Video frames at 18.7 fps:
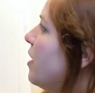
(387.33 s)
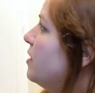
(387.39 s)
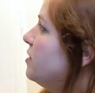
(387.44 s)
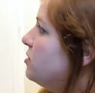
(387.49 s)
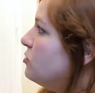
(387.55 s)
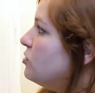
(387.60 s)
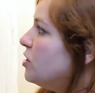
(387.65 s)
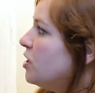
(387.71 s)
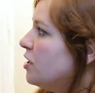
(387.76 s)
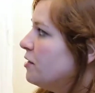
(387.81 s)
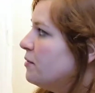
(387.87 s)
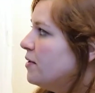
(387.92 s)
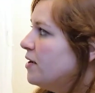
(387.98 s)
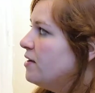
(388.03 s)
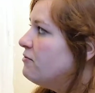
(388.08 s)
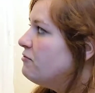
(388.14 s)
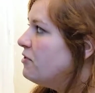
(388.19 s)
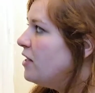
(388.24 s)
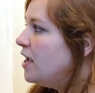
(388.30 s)
Okay, so here
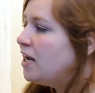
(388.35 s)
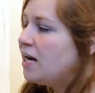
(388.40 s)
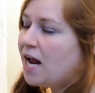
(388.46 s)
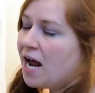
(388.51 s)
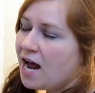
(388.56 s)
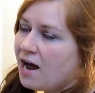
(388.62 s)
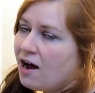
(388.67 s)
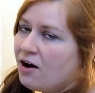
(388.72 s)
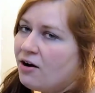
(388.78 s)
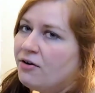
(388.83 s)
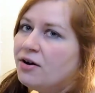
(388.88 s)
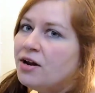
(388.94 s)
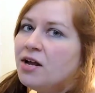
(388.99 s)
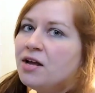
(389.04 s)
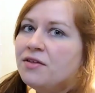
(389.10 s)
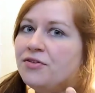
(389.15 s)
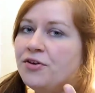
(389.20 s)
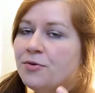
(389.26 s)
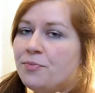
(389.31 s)
we have laid out
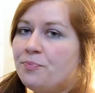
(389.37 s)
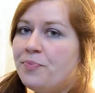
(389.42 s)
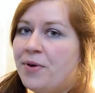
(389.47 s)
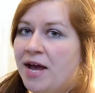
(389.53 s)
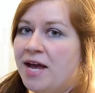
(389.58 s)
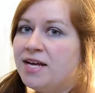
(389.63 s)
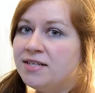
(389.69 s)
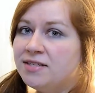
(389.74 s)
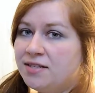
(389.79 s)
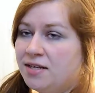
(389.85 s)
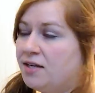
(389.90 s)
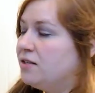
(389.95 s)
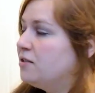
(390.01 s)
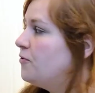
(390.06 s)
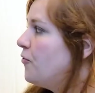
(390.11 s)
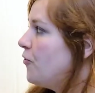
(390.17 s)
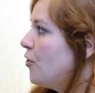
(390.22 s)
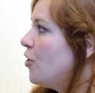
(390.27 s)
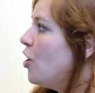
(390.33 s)
the
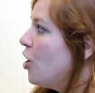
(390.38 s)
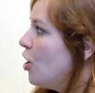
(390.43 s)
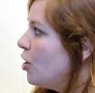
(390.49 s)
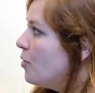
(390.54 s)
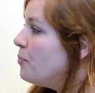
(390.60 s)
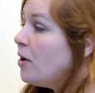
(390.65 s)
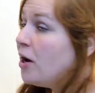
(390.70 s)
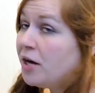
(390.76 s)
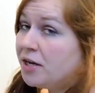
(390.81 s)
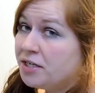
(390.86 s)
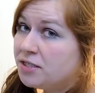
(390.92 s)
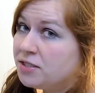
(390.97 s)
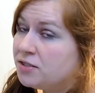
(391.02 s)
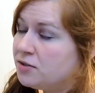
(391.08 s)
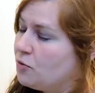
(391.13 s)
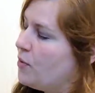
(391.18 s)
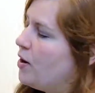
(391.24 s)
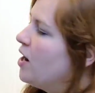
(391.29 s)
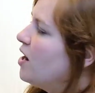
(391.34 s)
basics for our Punnett
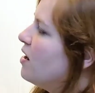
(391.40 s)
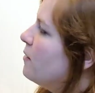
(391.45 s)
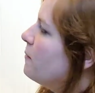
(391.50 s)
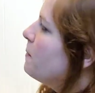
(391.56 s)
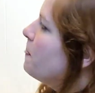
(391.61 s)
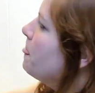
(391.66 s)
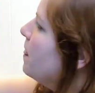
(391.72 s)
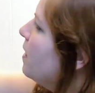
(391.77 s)
square.